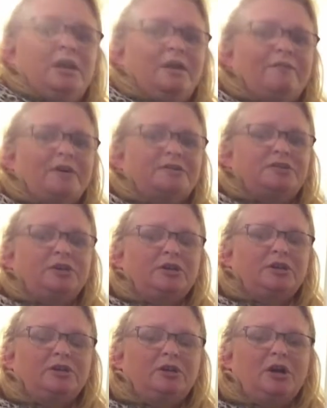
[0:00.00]
If I was
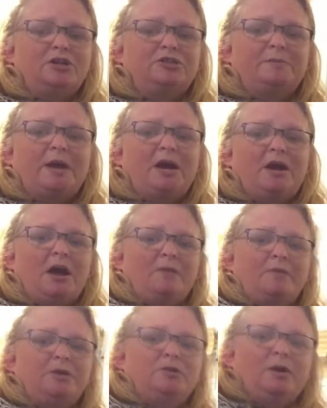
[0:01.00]
cooking a large amount, I
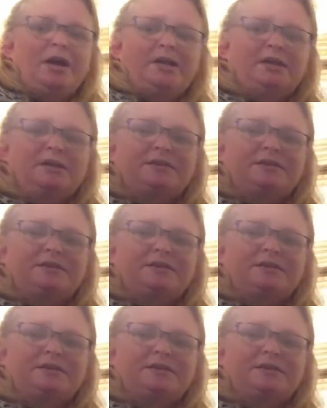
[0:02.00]
would go ahead and